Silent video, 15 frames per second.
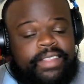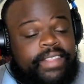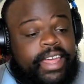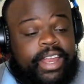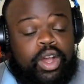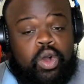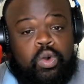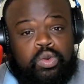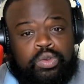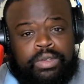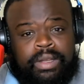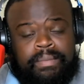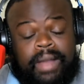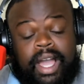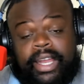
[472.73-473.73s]
That whole
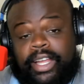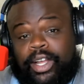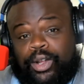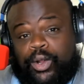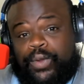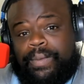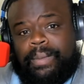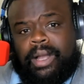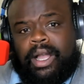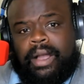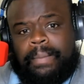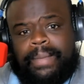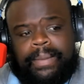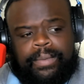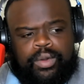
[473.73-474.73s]
demonic group
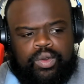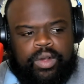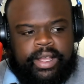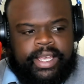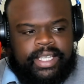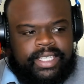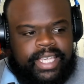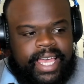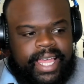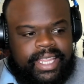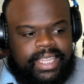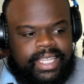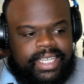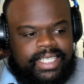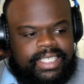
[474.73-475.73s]
of people who are against
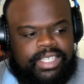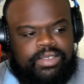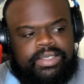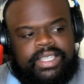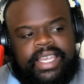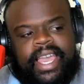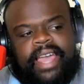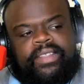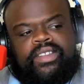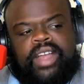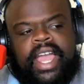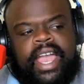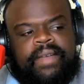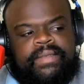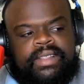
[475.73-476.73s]
Catholics. You see how they're
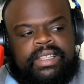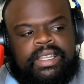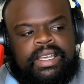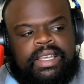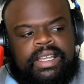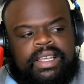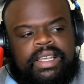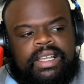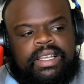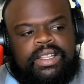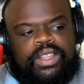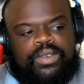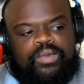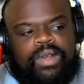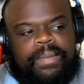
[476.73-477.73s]
having,
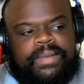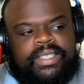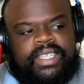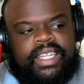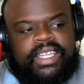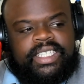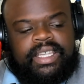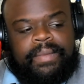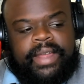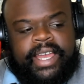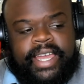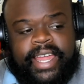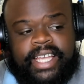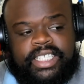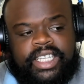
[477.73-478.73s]
they're representing somebody
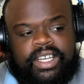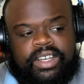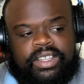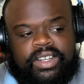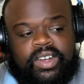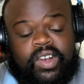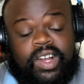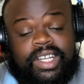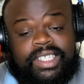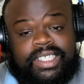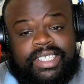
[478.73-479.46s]
dancing on the cross